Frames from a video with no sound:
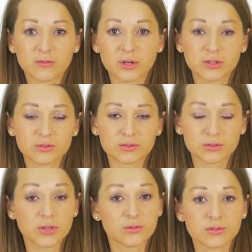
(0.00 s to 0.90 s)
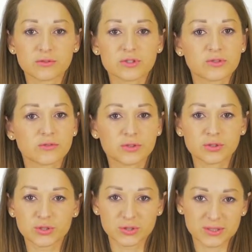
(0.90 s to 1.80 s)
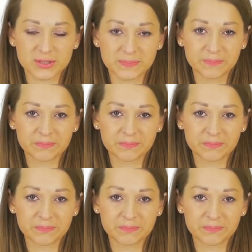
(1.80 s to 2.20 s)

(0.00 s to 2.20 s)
to a university of your choice?